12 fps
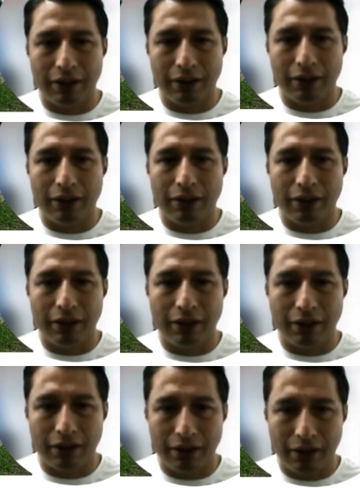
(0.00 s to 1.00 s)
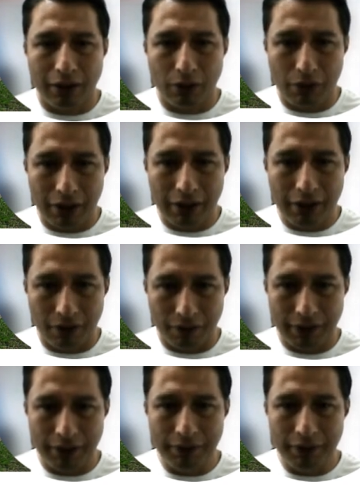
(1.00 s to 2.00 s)
In one of them, we
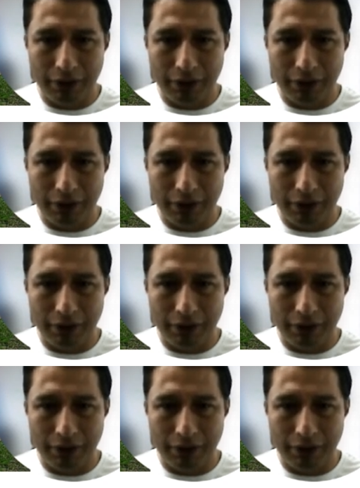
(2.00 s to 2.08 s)
can see